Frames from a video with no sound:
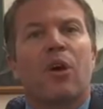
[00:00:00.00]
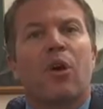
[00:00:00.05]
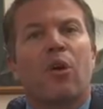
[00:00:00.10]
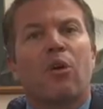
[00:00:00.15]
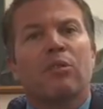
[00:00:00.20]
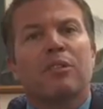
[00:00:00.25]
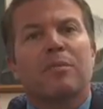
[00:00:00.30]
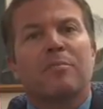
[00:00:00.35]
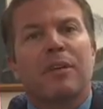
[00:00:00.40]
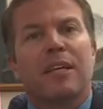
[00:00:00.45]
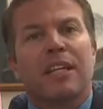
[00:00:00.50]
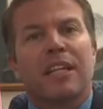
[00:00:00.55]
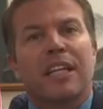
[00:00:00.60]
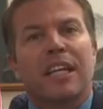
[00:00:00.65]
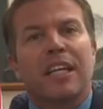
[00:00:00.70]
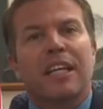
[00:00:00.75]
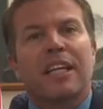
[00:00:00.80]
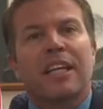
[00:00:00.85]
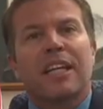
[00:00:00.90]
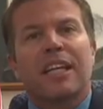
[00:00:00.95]

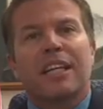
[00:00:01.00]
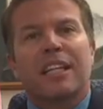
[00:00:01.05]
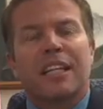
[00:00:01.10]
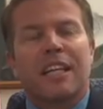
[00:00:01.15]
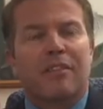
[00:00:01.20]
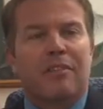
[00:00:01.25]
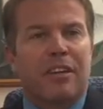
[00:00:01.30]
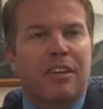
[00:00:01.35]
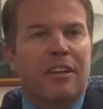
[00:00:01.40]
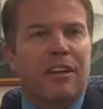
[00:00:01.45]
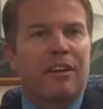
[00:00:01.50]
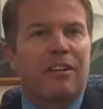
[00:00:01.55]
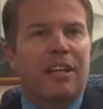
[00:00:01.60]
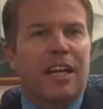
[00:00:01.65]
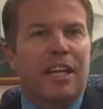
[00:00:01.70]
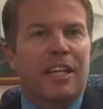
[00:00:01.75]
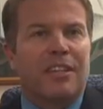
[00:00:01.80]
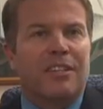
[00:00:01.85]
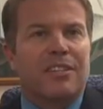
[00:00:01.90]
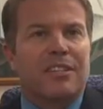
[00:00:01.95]
ultimately leaving their
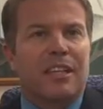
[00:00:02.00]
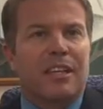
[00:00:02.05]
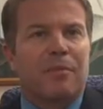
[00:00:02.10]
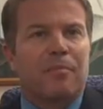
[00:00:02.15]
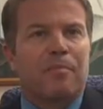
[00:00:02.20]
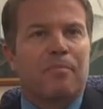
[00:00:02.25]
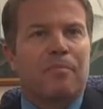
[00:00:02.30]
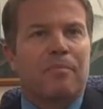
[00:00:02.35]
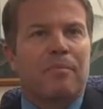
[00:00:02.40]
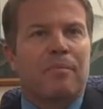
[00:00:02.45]
legacy.